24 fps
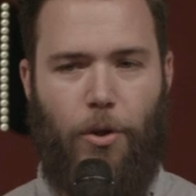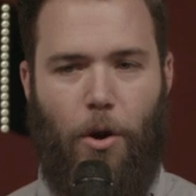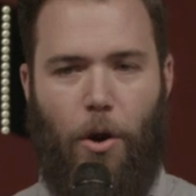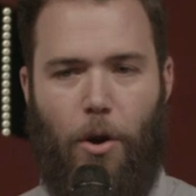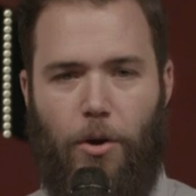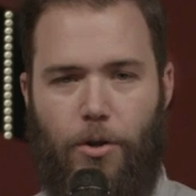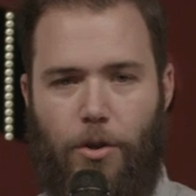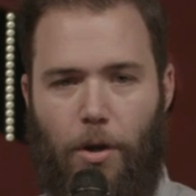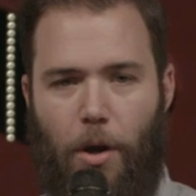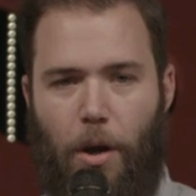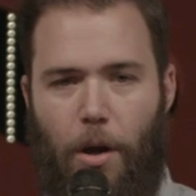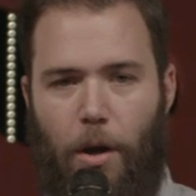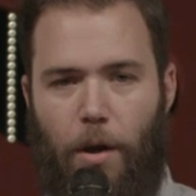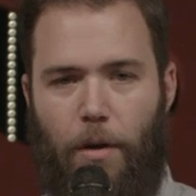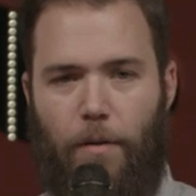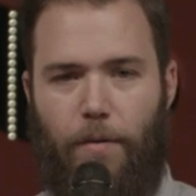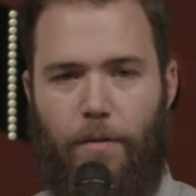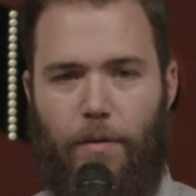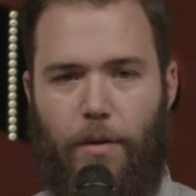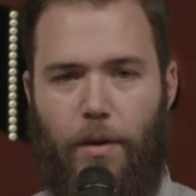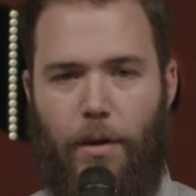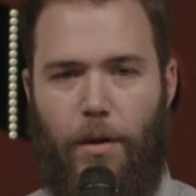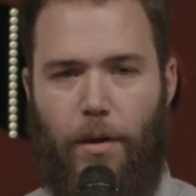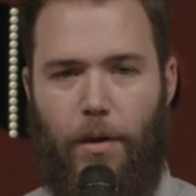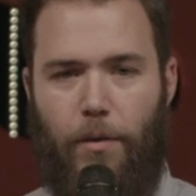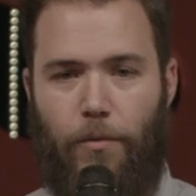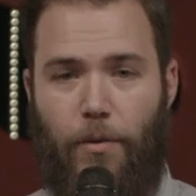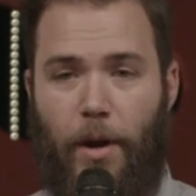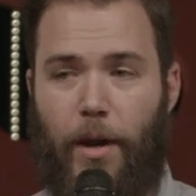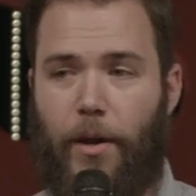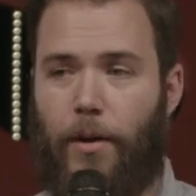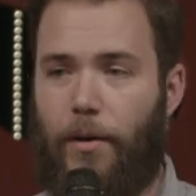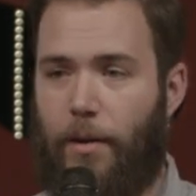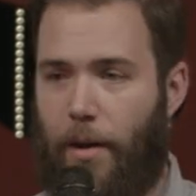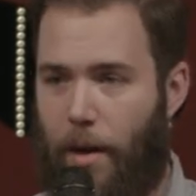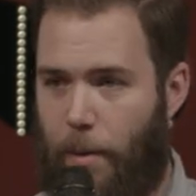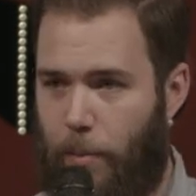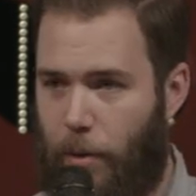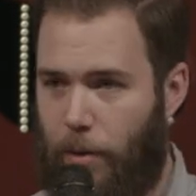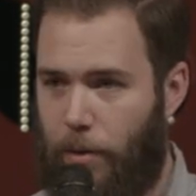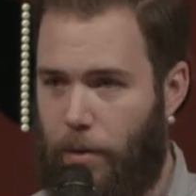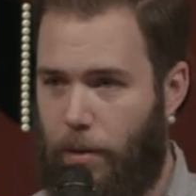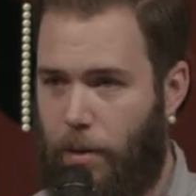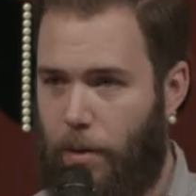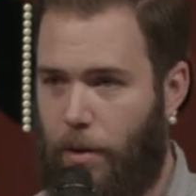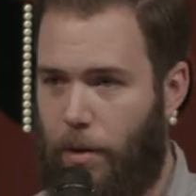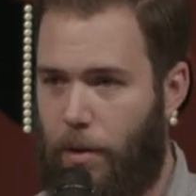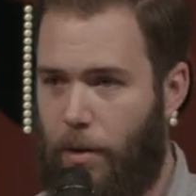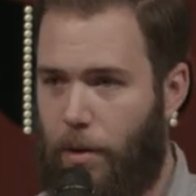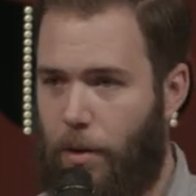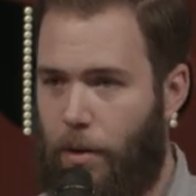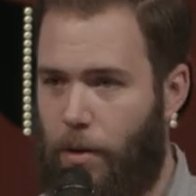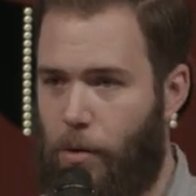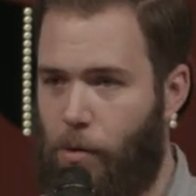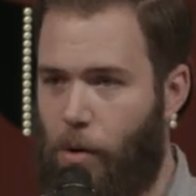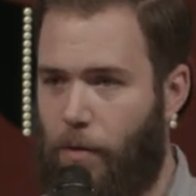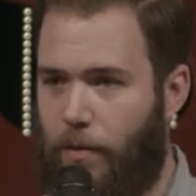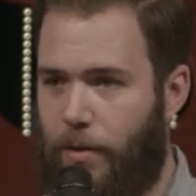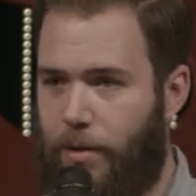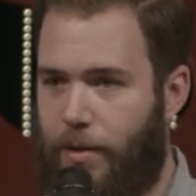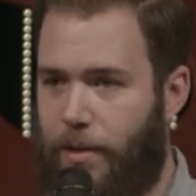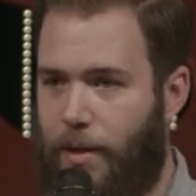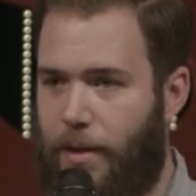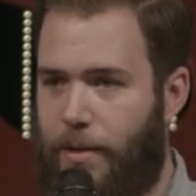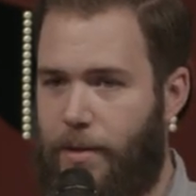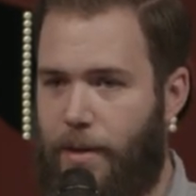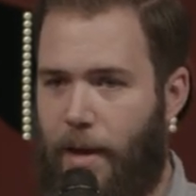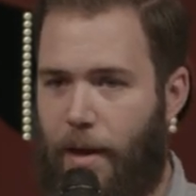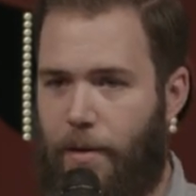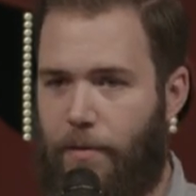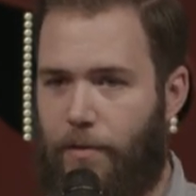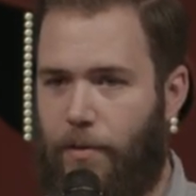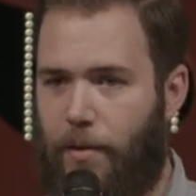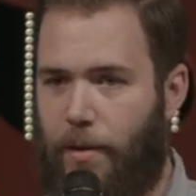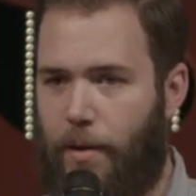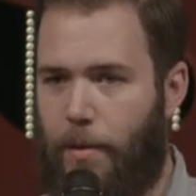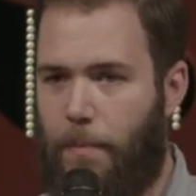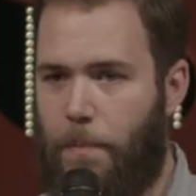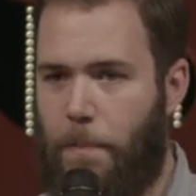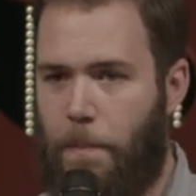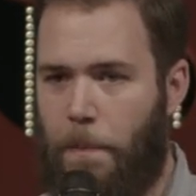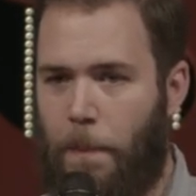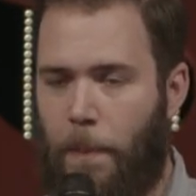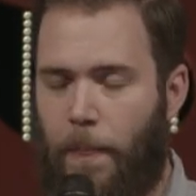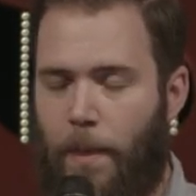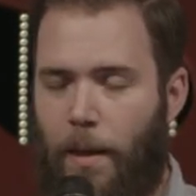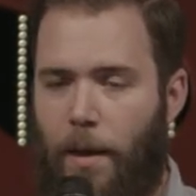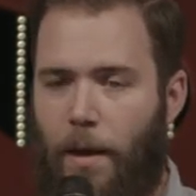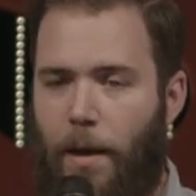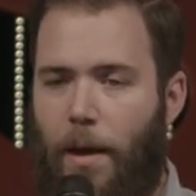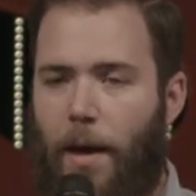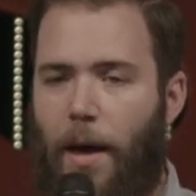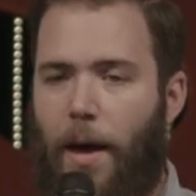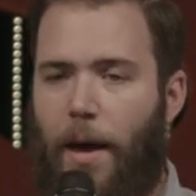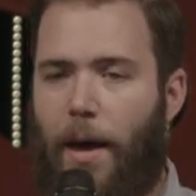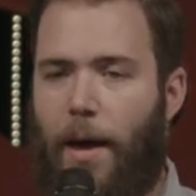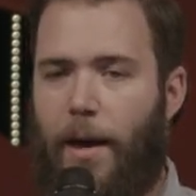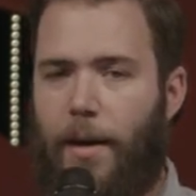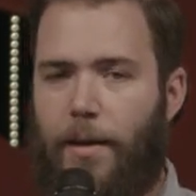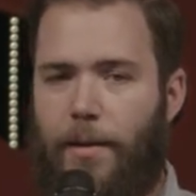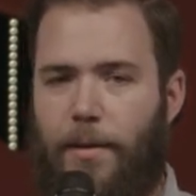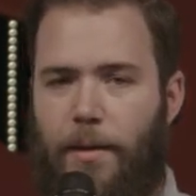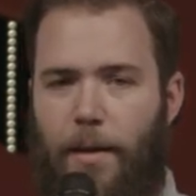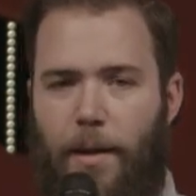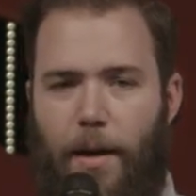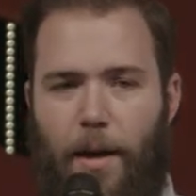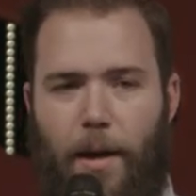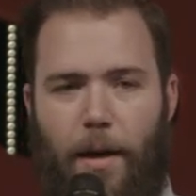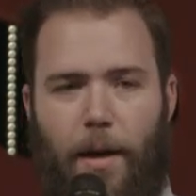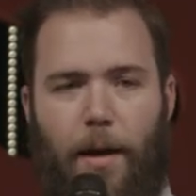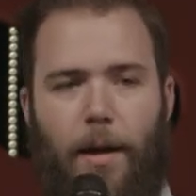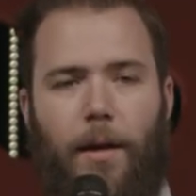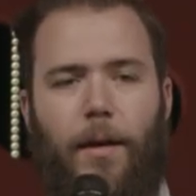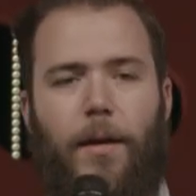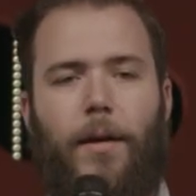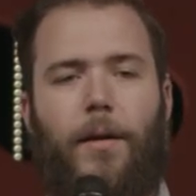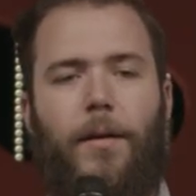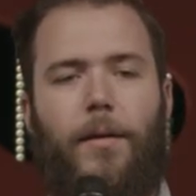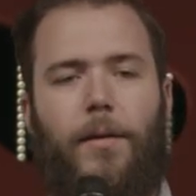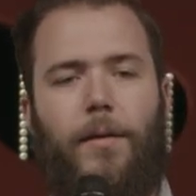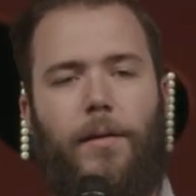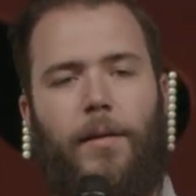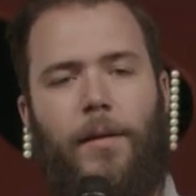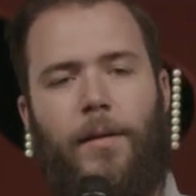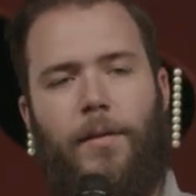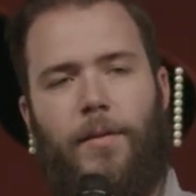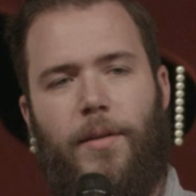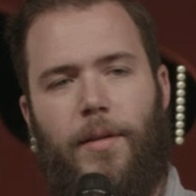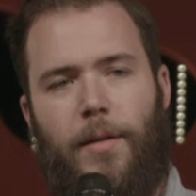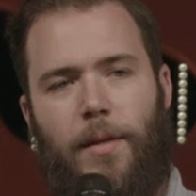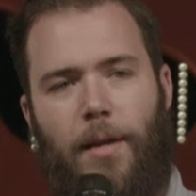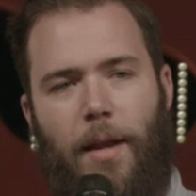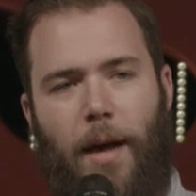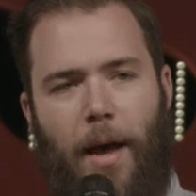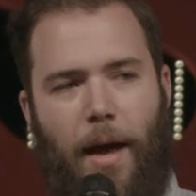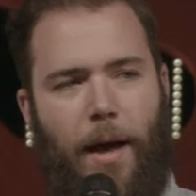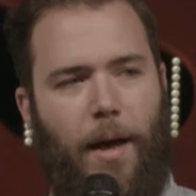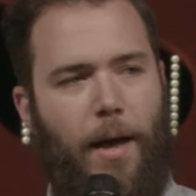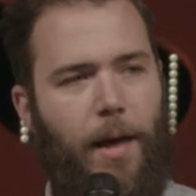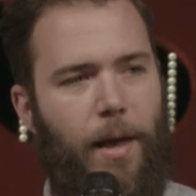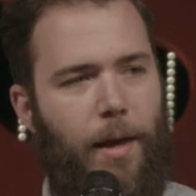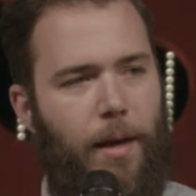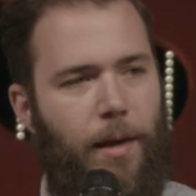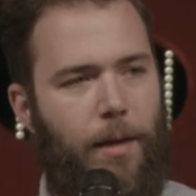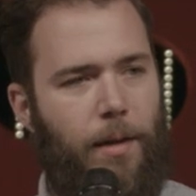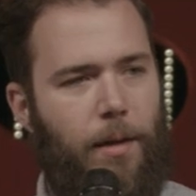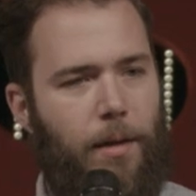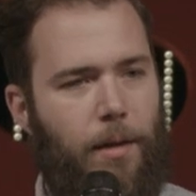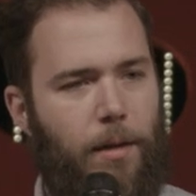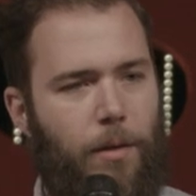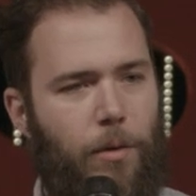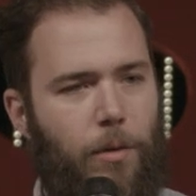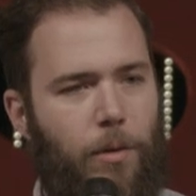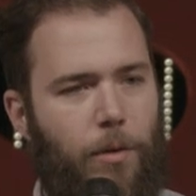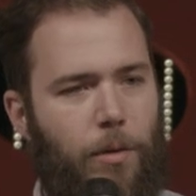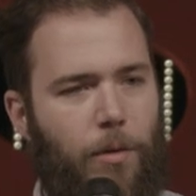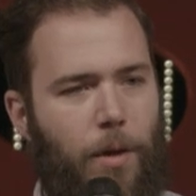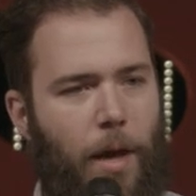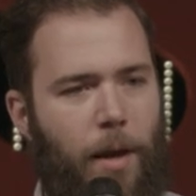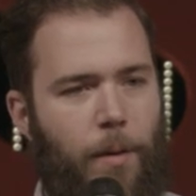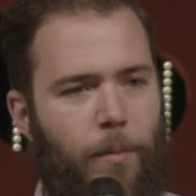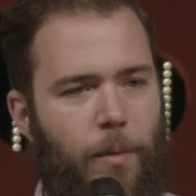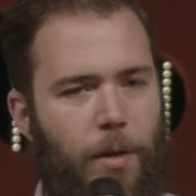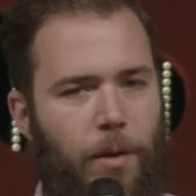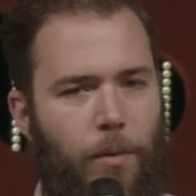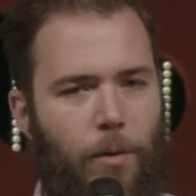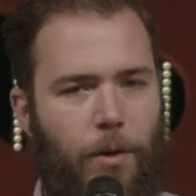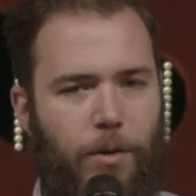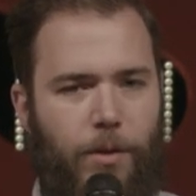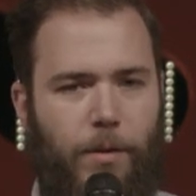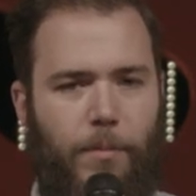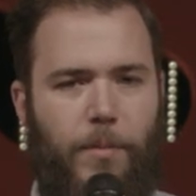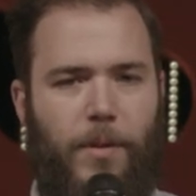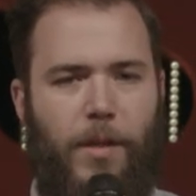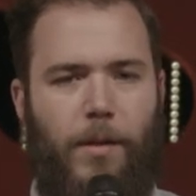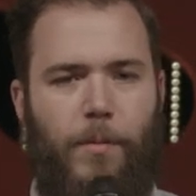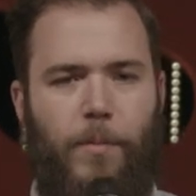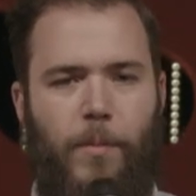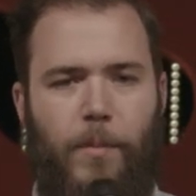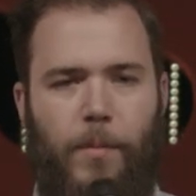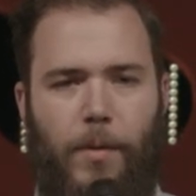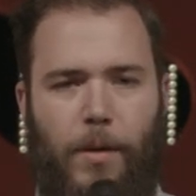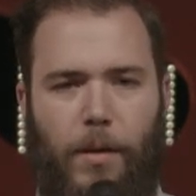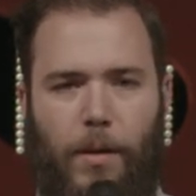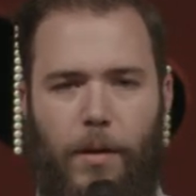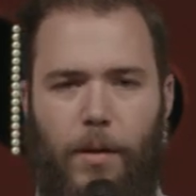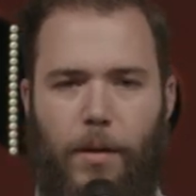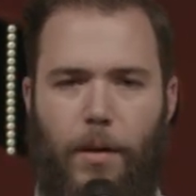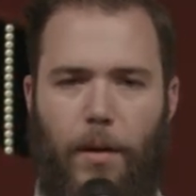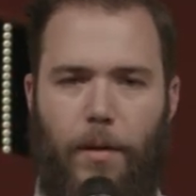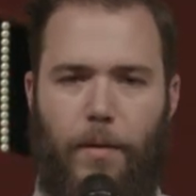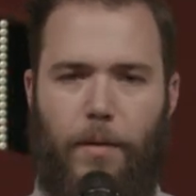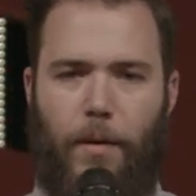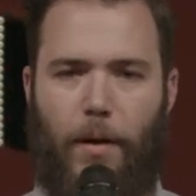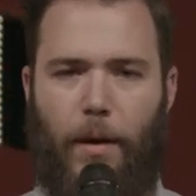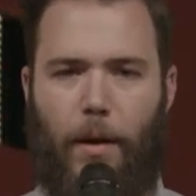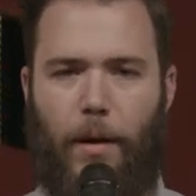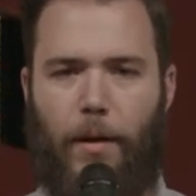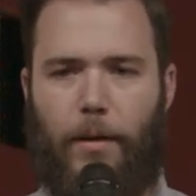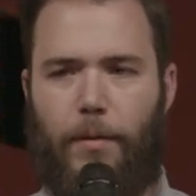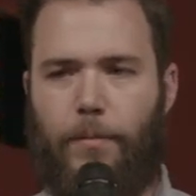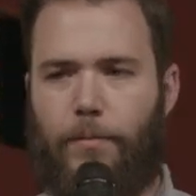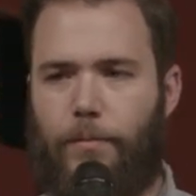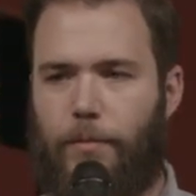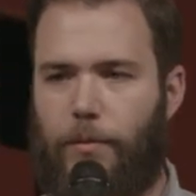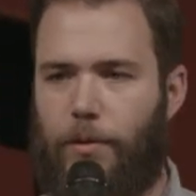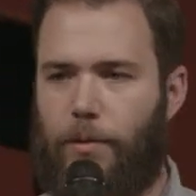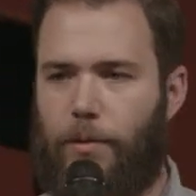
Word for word: charge of the record label, who oversees that for them. And, uh, and then I am the worship team uh,